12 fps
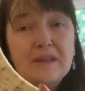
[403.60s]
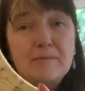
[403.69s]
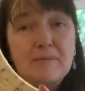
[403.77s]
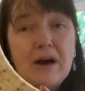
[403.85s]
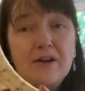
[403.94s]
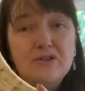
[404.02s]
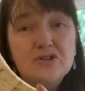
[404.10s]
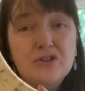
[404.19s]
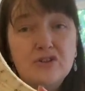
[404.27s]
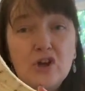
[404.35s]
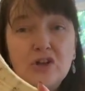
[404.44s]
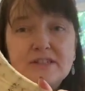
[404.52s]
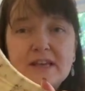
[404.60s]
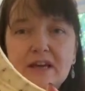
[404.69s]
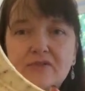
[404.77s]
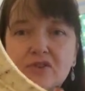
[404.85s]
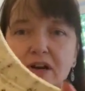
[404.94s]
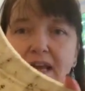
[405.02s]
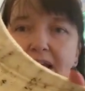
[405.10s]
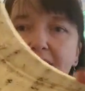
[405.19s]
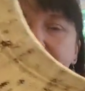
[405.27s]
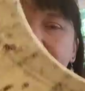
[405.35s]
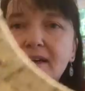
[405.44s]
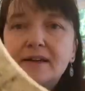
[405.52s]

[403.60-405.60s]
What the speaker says: pattern's on the outside of your leg.